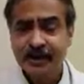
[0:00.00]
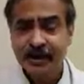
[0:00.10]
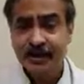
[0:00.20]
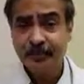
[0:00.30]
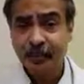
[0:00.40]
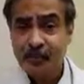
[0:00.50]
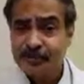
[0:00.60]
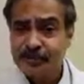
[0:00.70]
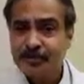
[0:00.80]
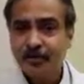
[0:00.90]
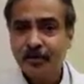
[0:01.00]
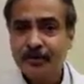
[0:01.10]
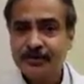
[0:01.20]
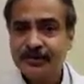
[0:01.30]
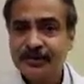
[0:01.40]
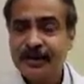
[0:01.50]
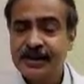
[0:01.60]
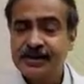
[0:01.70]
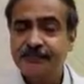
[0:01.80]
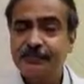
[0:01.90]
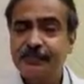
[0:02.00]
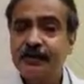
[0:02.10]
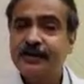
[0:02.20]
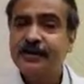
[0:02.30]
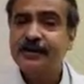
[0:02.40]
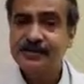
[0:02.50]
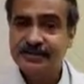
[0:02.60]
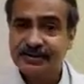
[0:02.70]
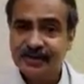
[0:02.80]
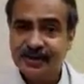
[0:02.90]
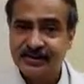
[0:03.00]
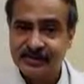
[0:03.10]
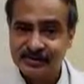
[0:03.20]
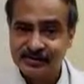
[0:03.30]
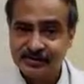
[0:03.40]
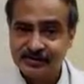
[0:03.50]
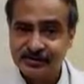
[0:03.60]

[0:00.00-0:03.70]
and most important is proper catheterization.